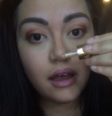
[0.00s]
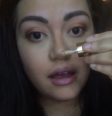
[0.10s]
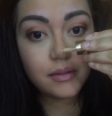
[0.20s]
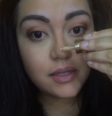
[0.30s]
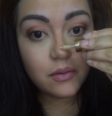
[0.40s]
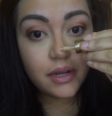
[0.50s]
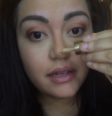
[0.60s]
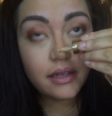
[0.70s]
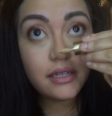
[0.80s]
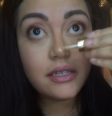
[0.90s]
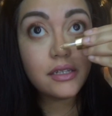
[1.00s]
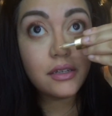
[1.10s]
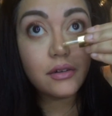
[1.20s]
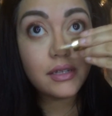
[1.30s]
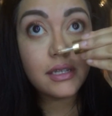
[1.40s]
So what I like to
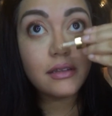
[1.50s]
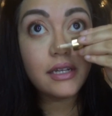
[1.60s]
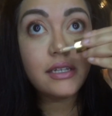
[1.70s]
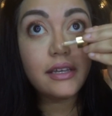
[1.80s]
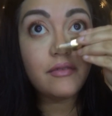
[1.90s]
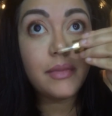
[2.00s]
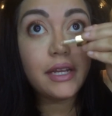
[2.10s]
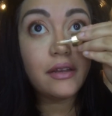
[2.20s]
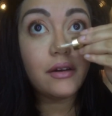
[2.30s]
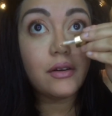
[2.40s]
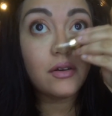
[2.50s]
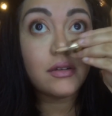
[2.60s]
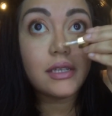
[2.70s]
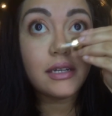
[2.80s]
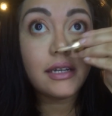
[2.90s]
do is I like to give my
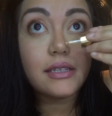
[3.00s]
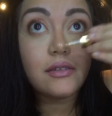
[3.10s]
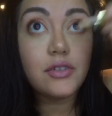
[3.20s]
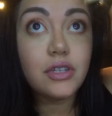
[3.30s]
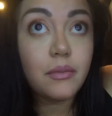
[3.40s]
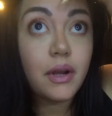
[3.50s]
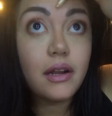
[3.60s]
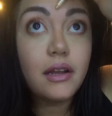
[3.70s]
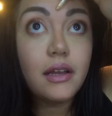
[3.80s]
nose a nice little shimmer,